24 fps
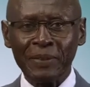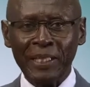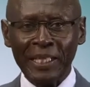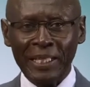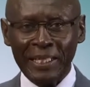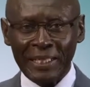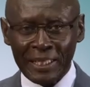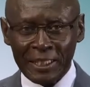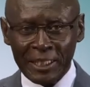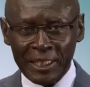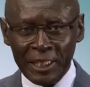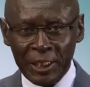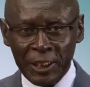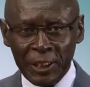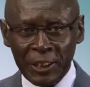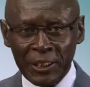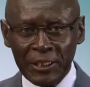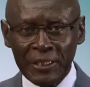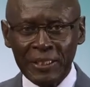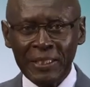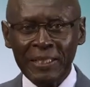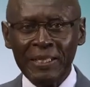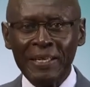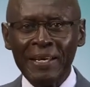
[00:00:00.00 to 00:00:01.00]
In
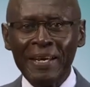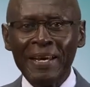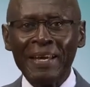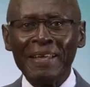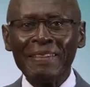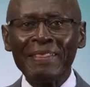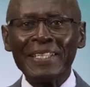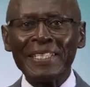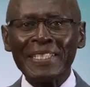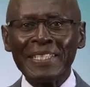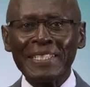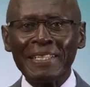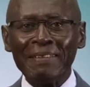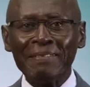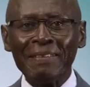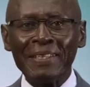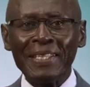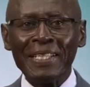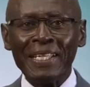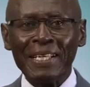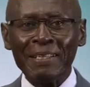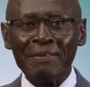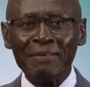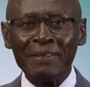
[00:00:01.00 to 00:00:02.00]
addition, the
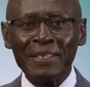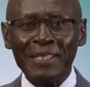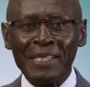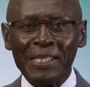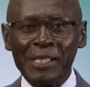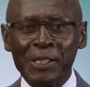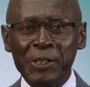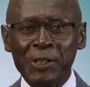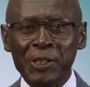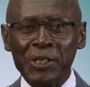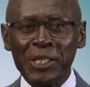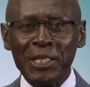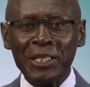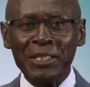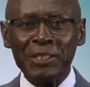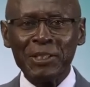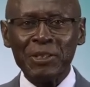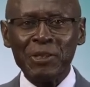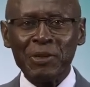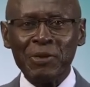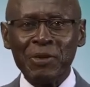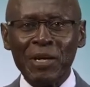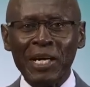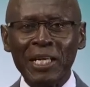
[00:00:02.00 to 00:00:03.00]
Seventh-day Adventist
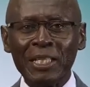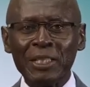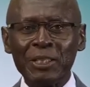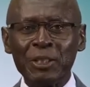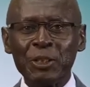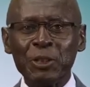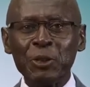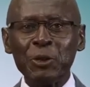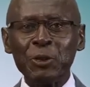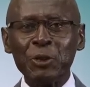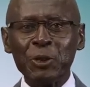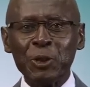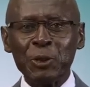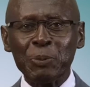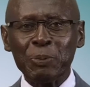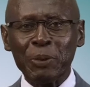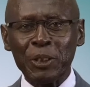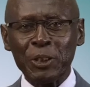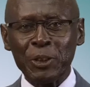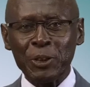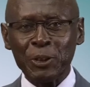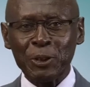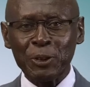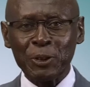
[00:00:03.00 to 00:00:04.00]
Church runs two
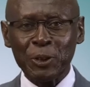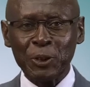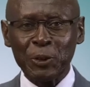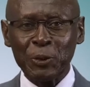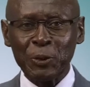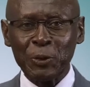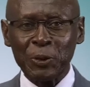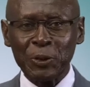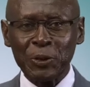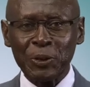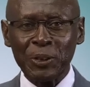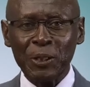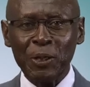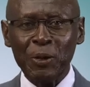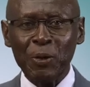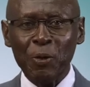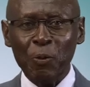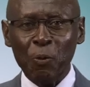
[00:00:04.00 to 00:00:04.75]
special schools,